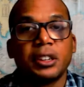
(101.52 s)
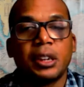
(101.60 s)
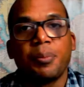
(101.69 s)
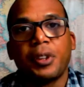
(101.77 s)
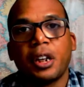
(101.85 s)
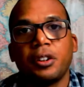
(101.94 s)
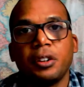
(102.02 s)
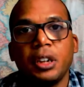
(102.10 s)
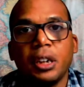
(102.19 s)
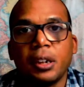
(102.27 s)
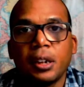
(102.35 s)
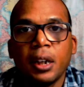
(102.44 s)
something
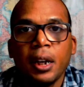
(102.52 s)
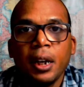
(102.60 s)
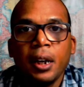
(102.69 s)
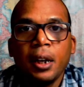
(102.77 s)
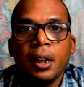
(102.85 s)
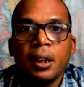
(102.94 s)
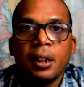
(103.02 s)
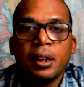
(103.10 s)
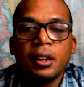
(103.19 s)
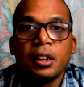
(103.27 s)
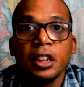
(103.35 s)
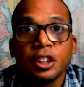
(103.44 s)
underneath.
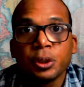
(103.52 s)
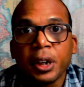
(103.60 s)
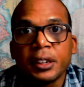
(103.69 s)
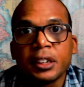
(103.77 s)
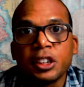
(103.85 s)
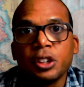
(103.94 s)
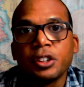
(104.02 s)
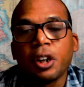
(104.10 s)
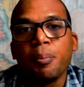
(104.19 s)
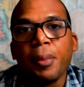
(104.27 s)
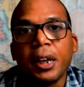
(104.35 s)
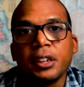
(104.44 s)
These transitions
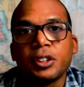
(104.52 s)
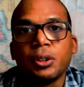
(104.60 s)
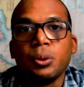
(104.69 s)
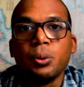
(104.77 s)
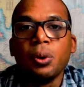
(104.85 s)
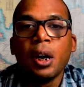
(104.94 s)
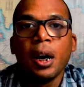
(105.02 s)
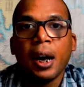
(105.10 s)
are meant to